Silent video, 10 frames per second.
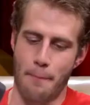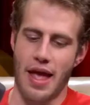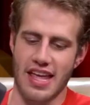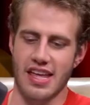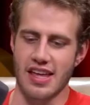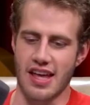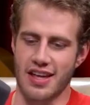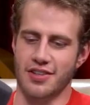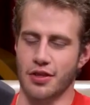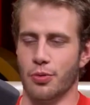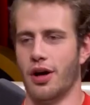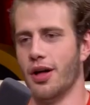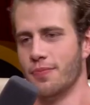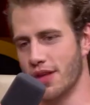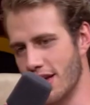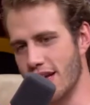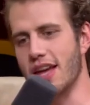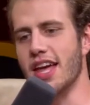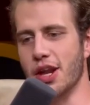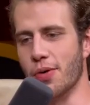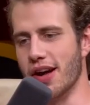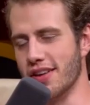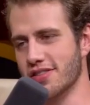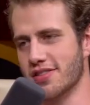banging into the wall. Anyways,